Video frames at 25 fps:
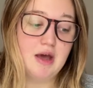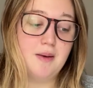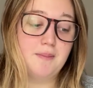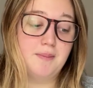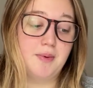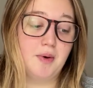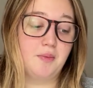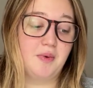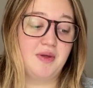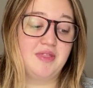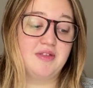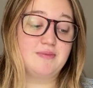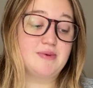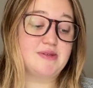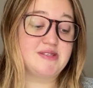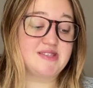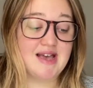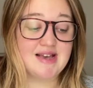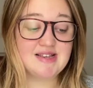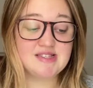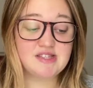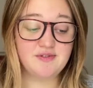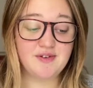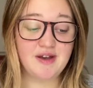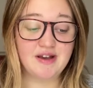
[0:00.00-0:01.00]
But with
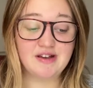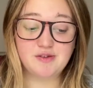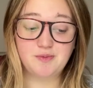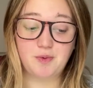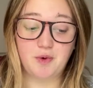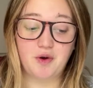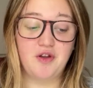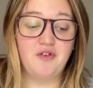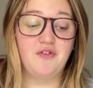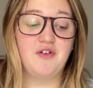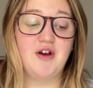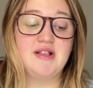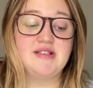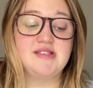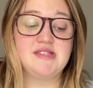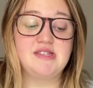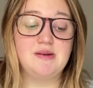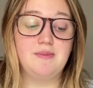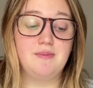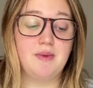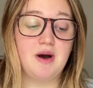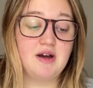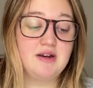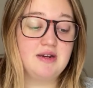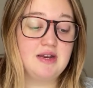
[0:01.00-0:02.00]
obsessive ex-boyfriends,
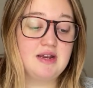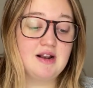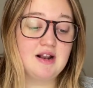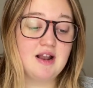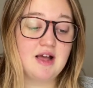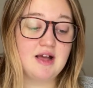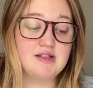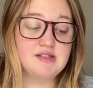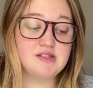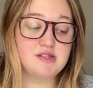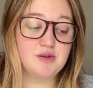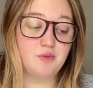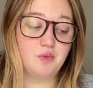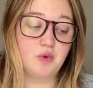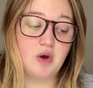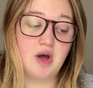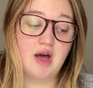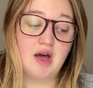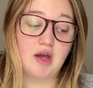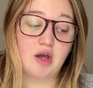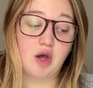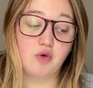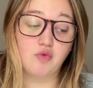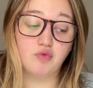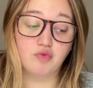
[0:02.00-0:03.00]
demanding clients at
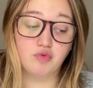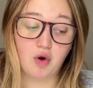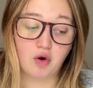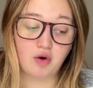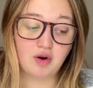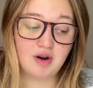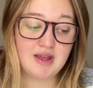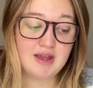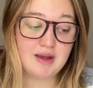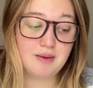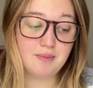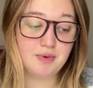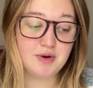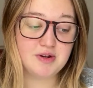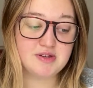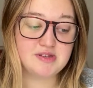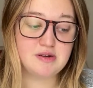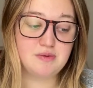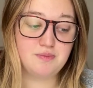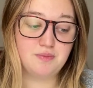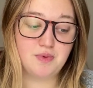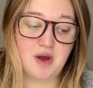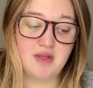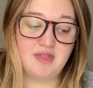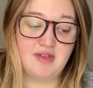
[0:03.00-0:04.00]
work, wrongly
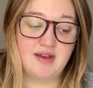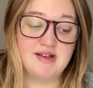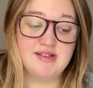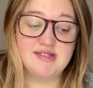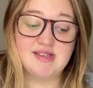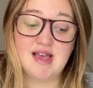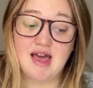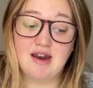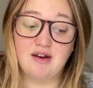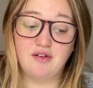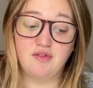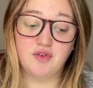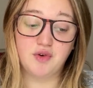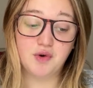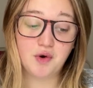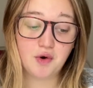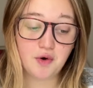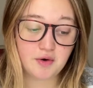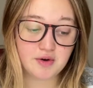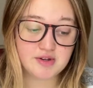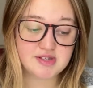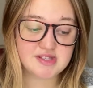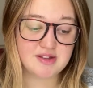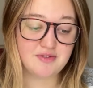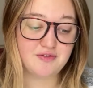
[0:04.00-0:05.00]
imprisoned brothers, and of
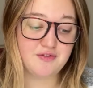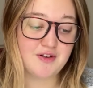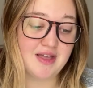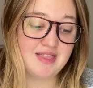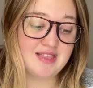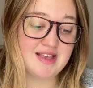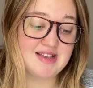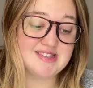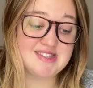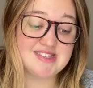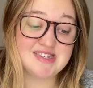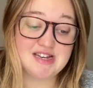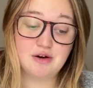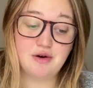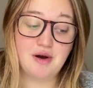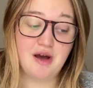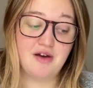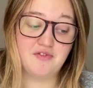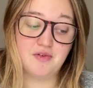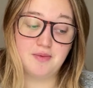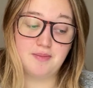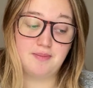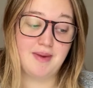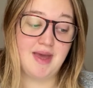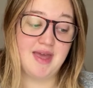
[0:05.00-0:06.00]
course, the fact they still
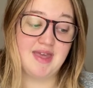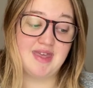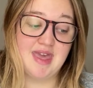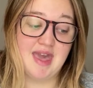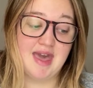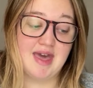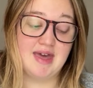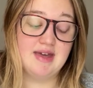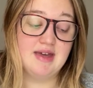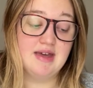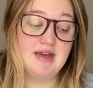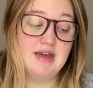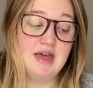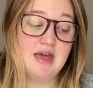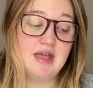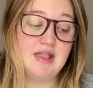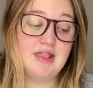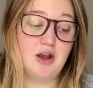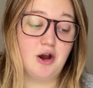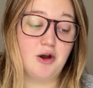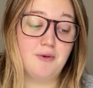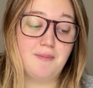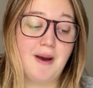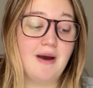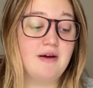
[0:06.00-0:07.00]
haven't met yet,
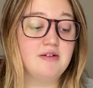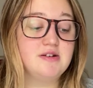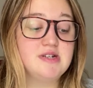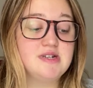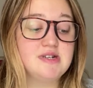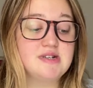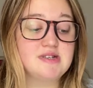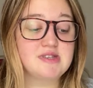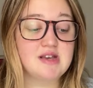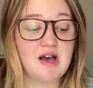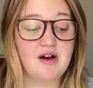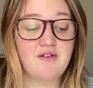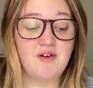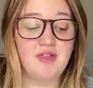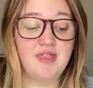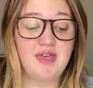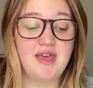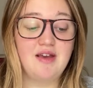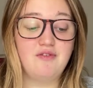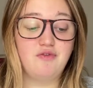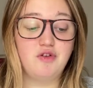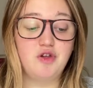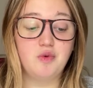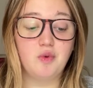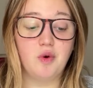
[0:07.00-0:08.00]
they're about to discover that
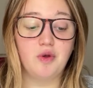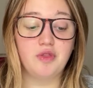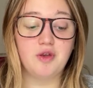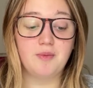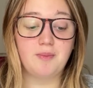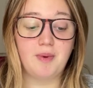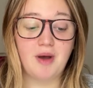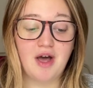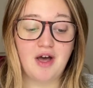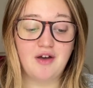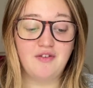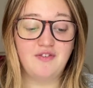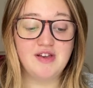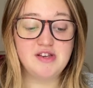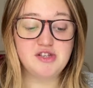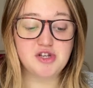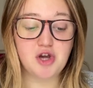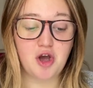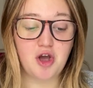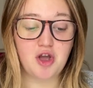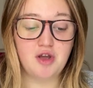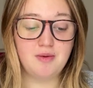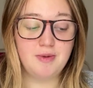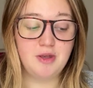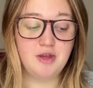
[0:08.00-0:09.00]
if you want the perfect
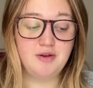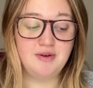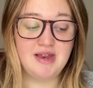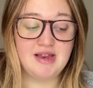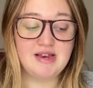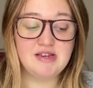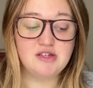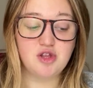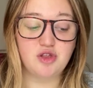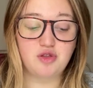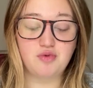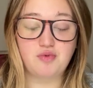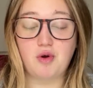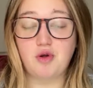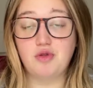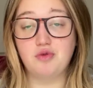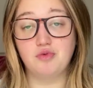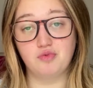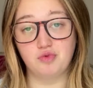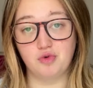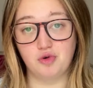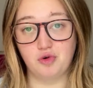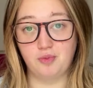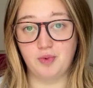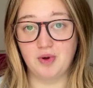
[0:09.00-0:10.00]
home, you need to throw the
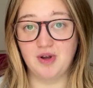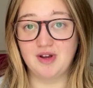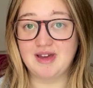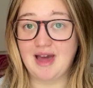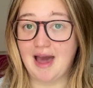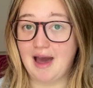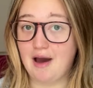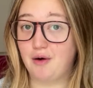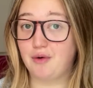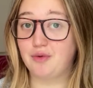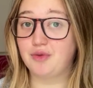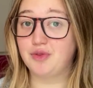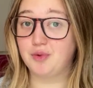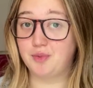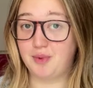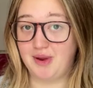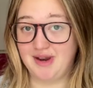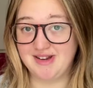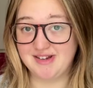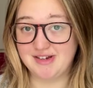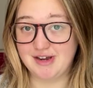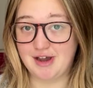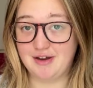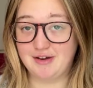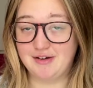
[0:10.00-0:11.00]
rulebook out the
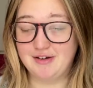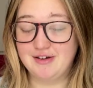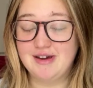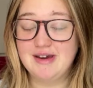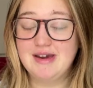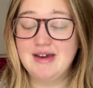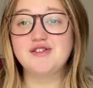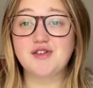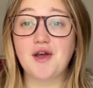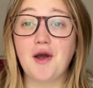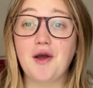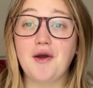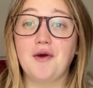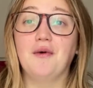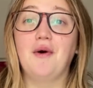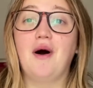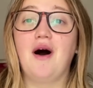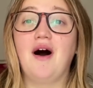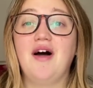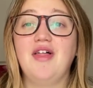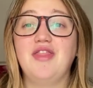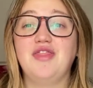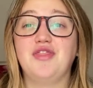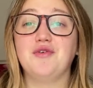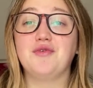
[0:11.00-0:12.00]
window.
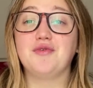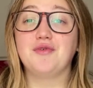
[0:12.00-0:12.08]
So, the